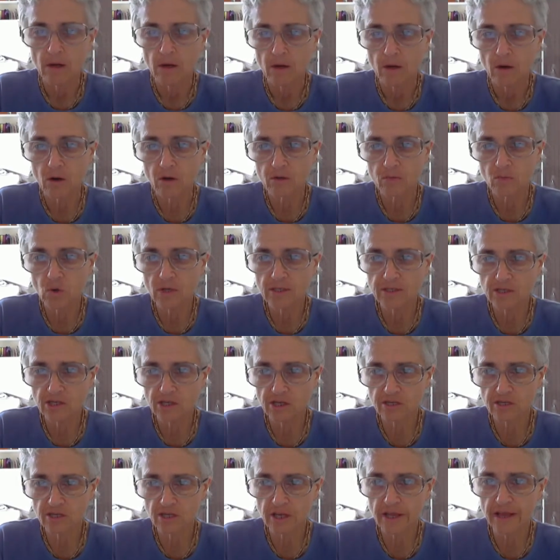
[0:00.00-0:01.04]
On one
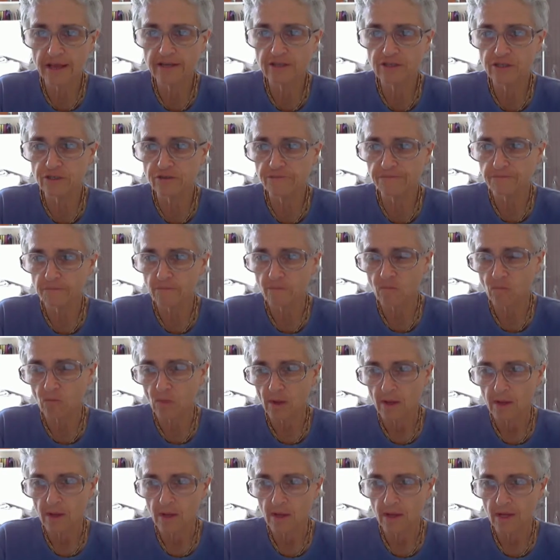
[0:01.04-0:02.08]
such occasion,
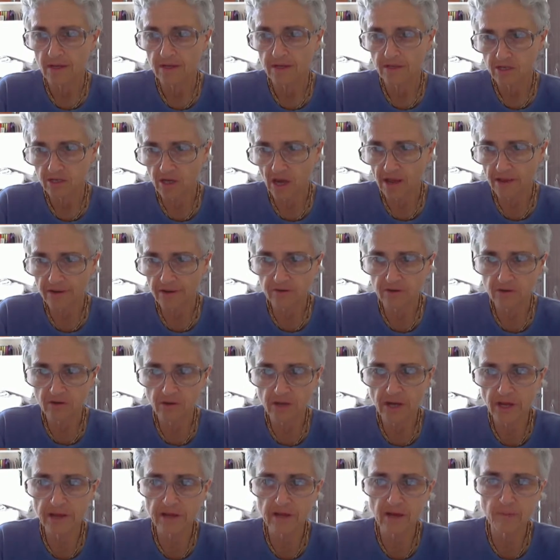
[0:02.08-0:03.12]
he decided to
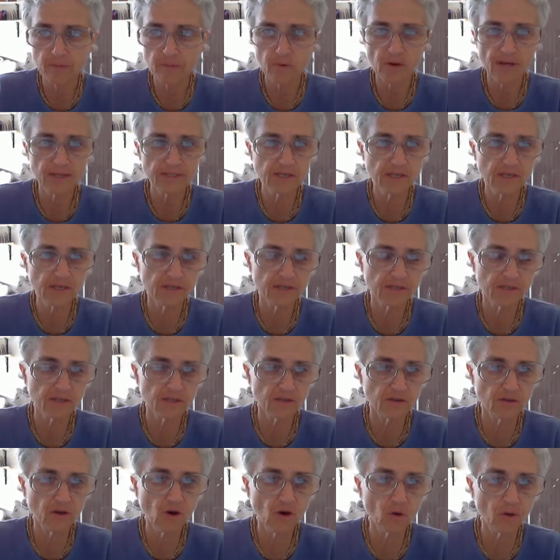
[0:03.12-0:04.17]
take up residence
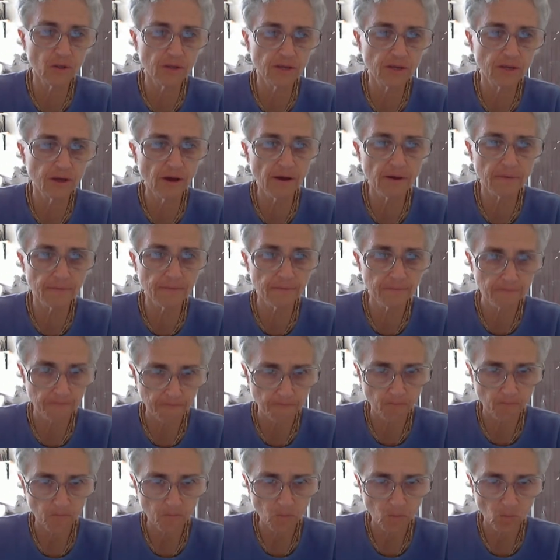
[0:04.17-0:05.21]
in the holy Dham.
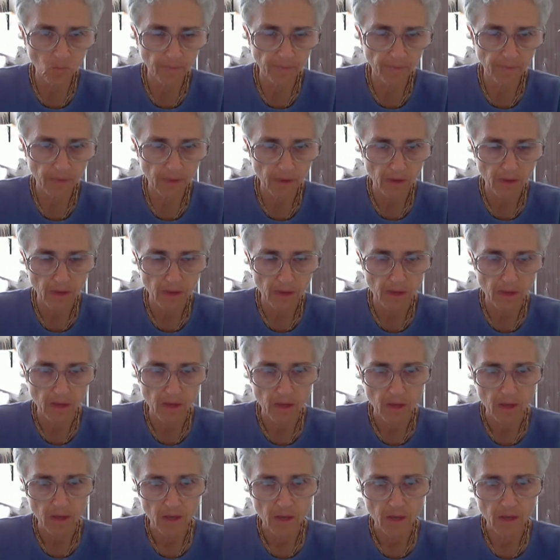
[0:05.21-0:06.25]

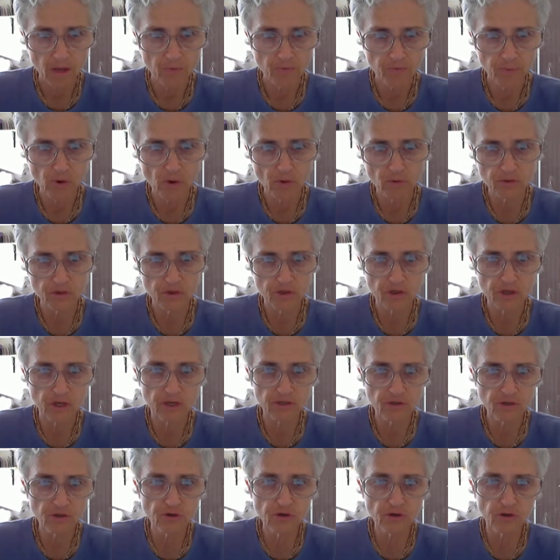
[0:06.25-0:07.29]
He approached a
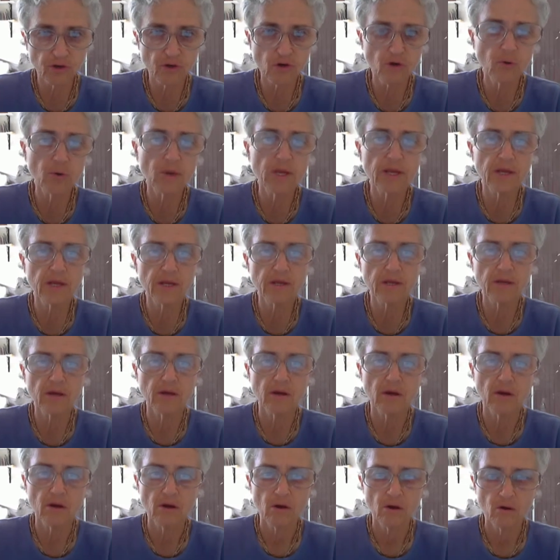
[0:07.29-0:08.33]
certain queen
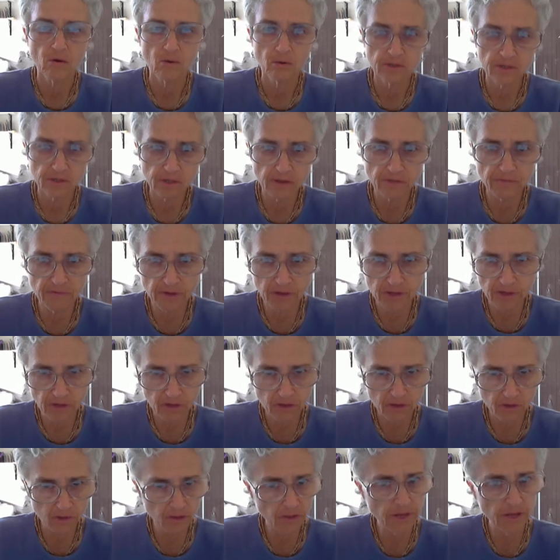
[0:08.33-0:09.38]
who was living in
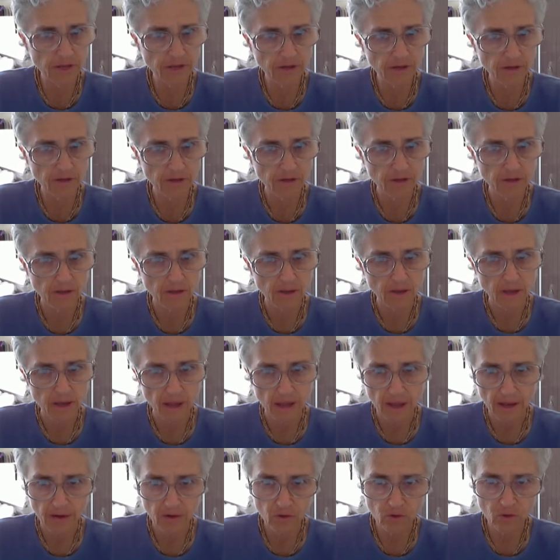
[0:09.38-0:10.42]
Kulia
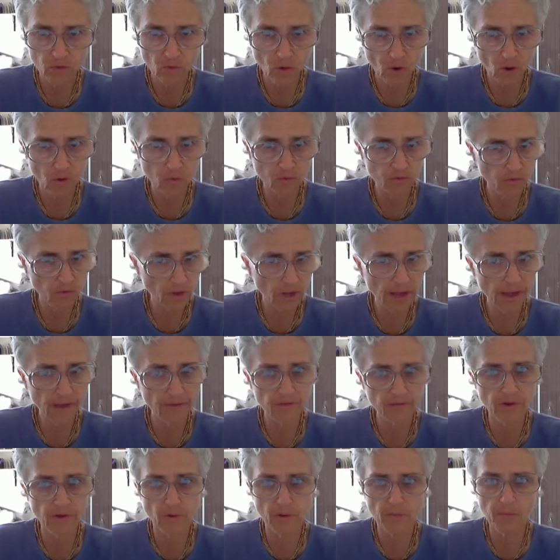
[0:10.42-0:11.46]
and who owned
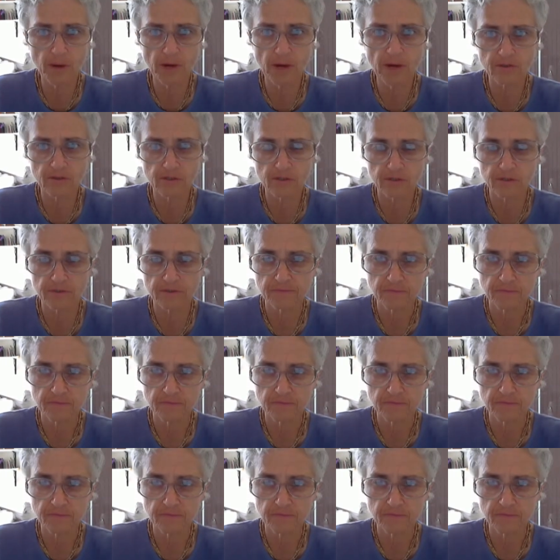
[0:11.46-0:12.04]
land thereabouts,